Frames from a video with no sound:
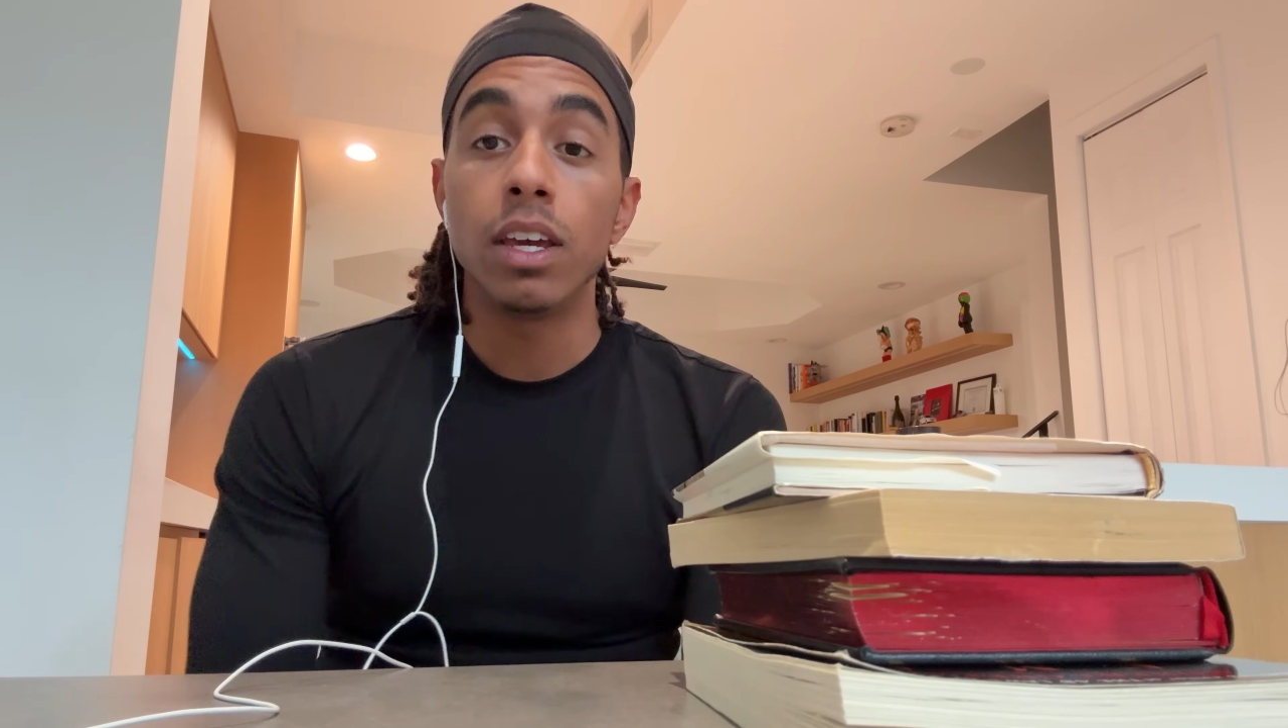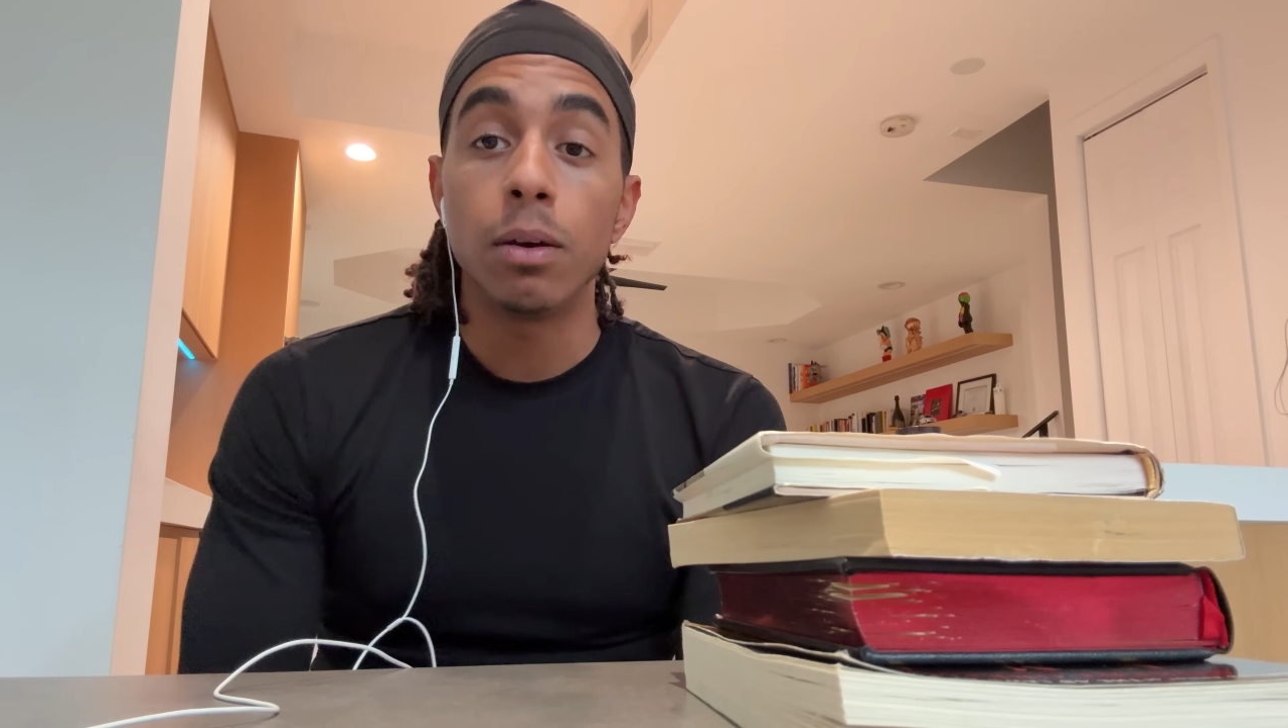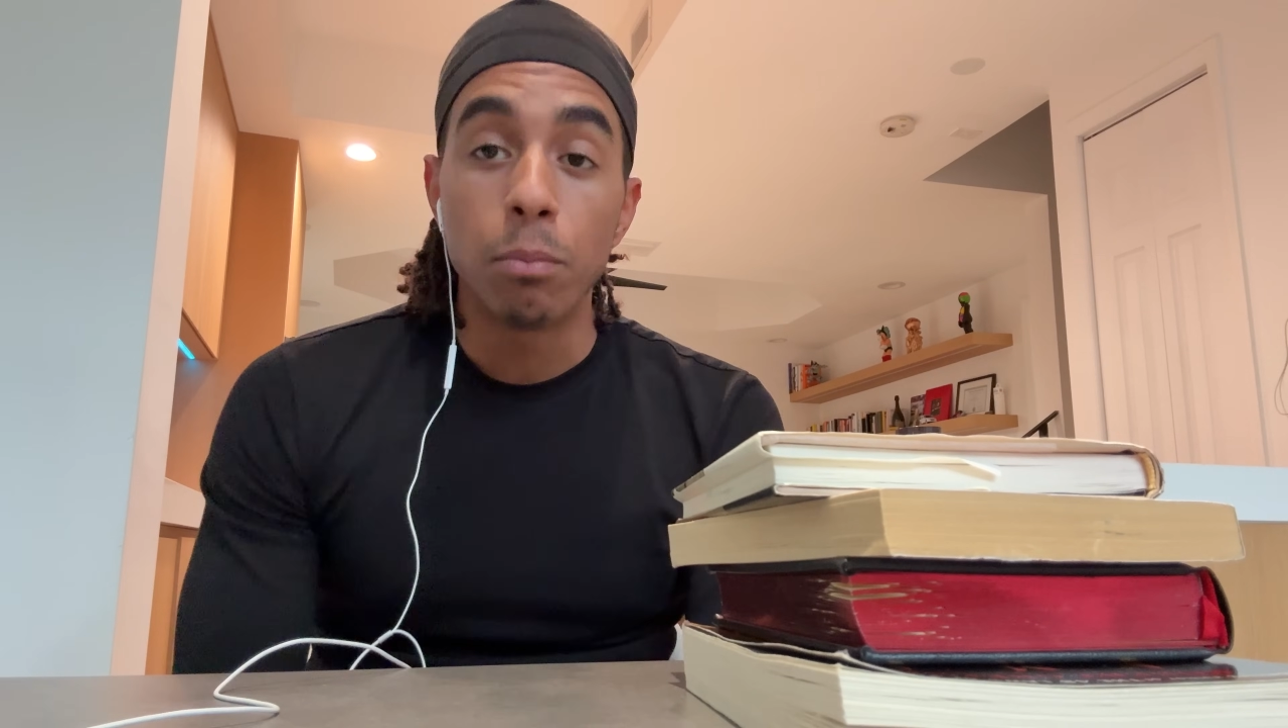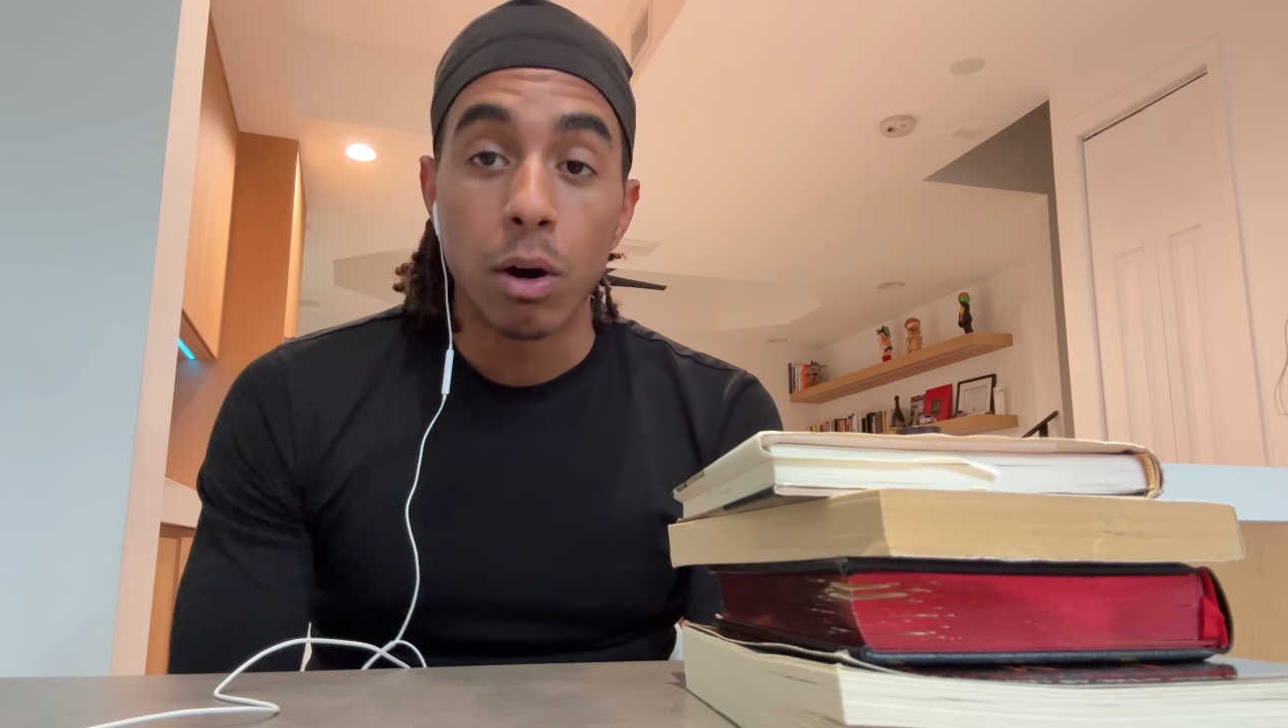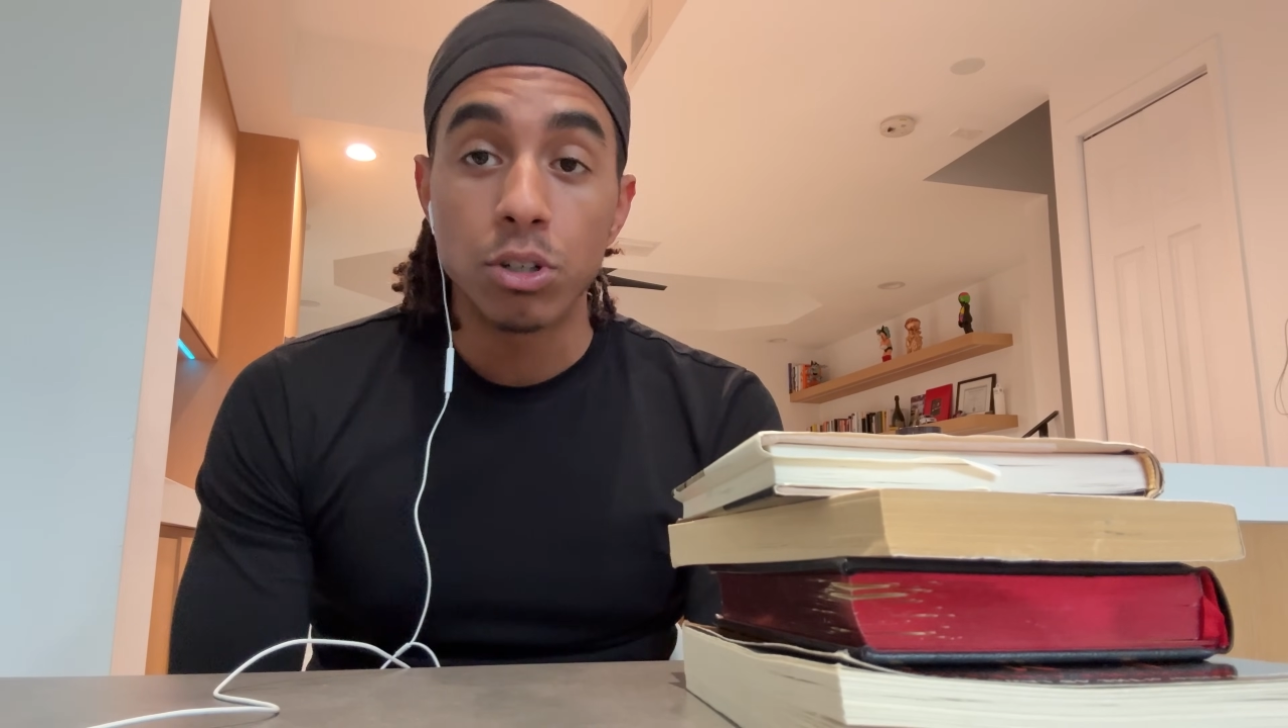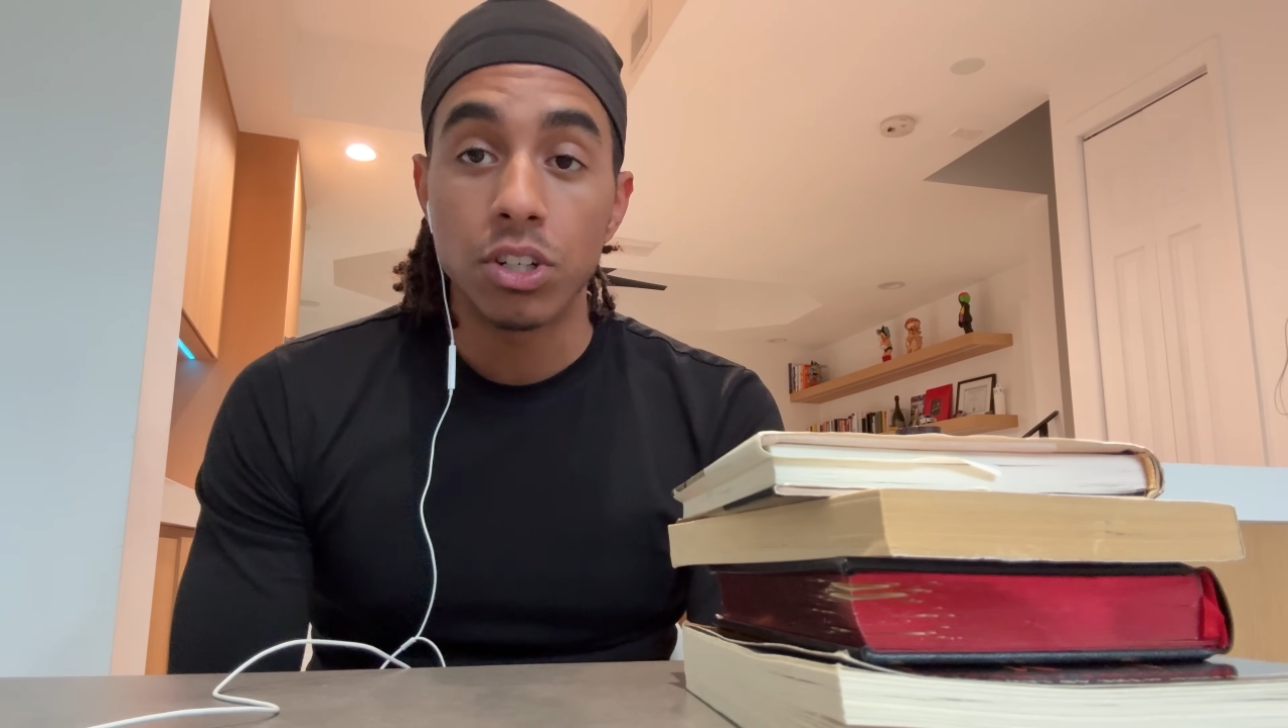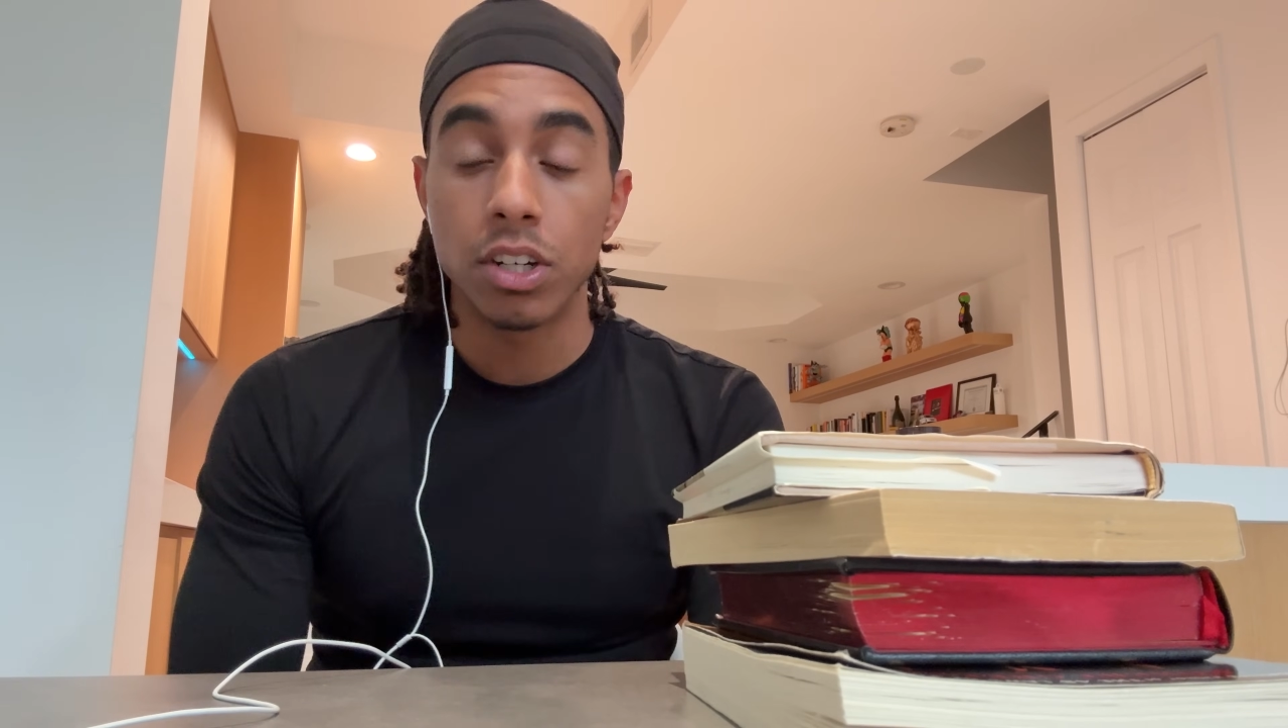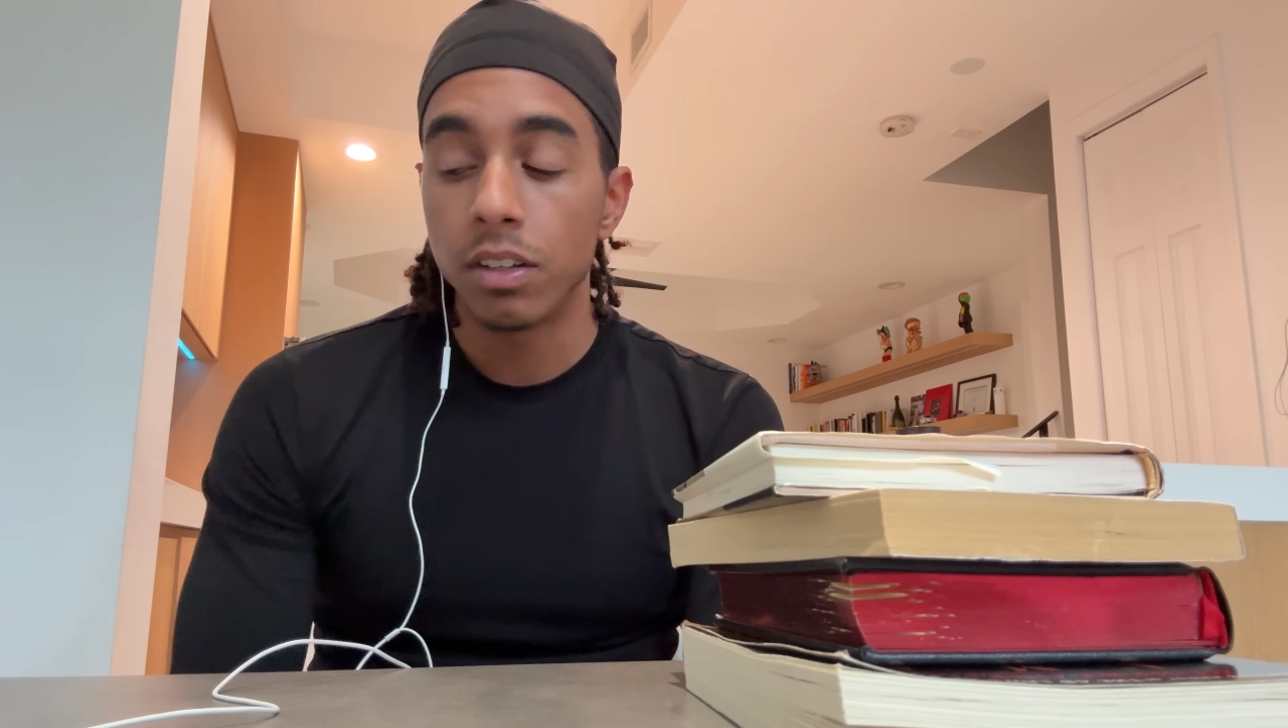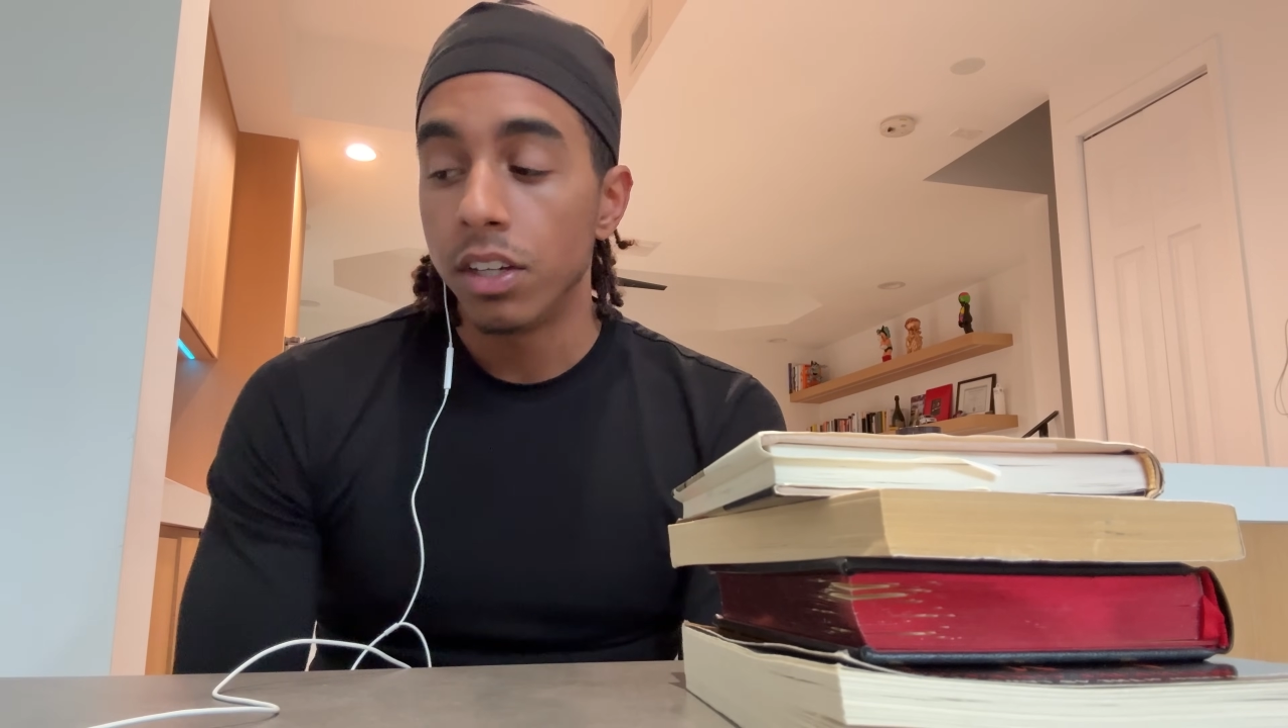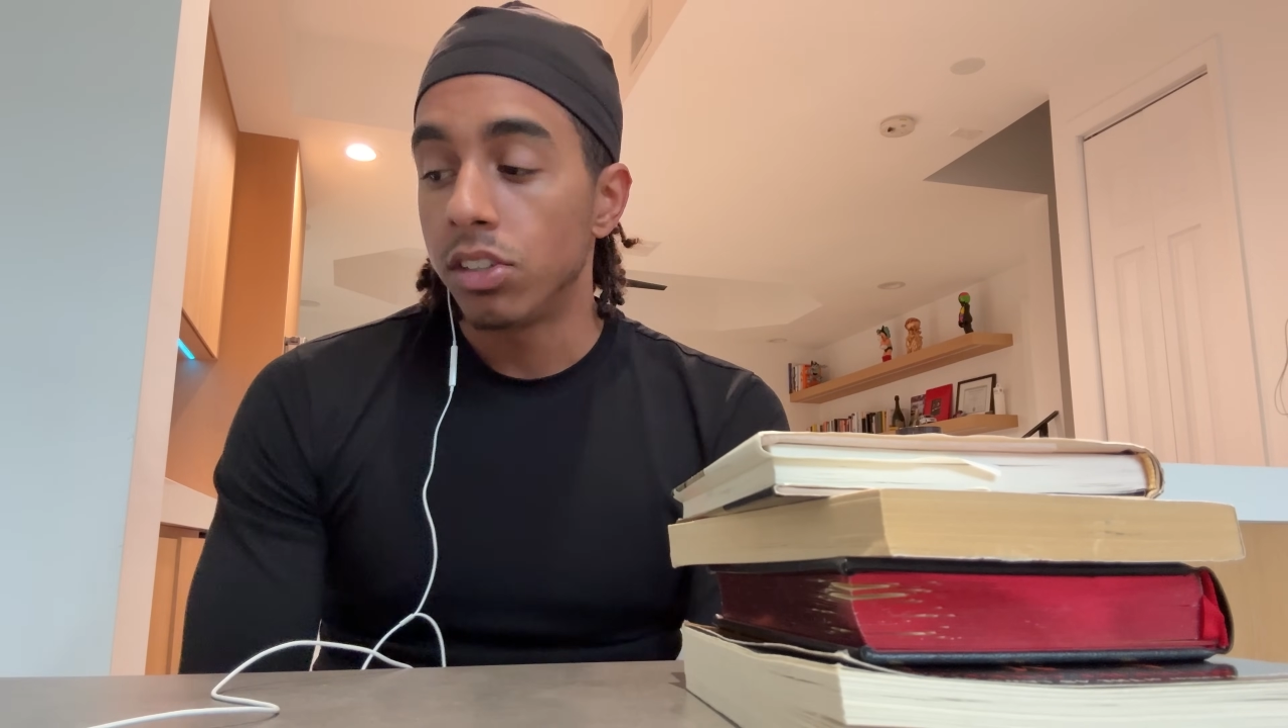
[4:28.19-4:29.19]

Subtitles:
in motion